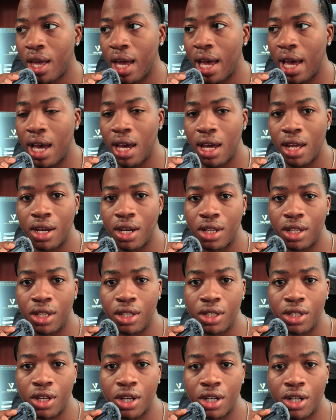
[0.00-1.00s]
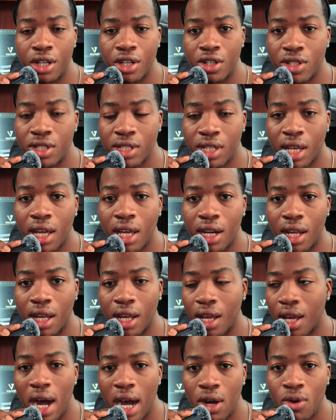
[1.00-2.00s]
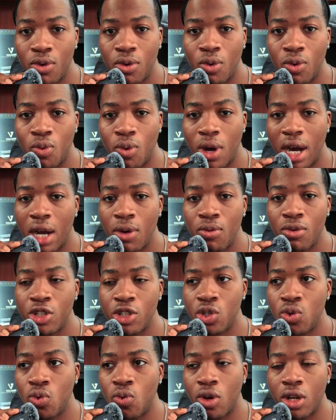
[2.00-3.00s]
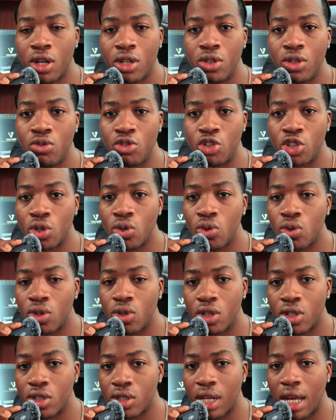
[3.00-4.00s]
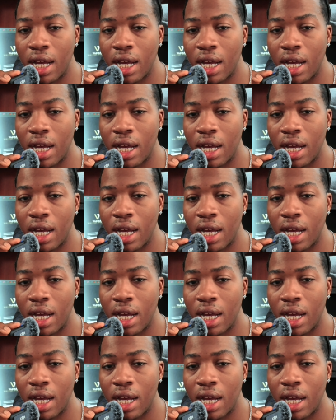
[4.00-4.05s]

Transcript: And you're skinny. Why why would you want to do shoulders?